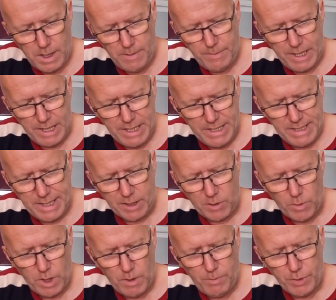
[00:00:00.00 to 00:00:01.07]
I'm in a
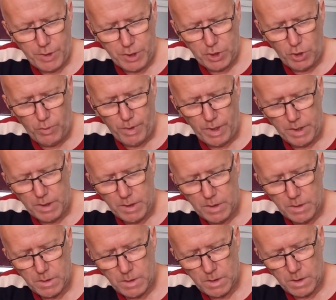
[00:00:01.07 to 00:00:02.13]
second when I put the soup in.
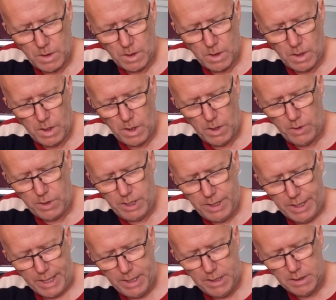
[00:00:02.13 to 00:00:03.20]
Look
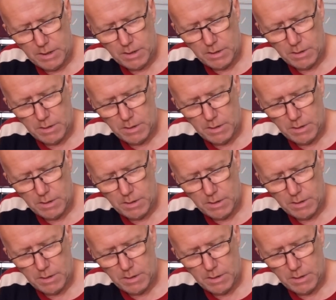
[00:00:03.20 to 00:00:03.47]
at that.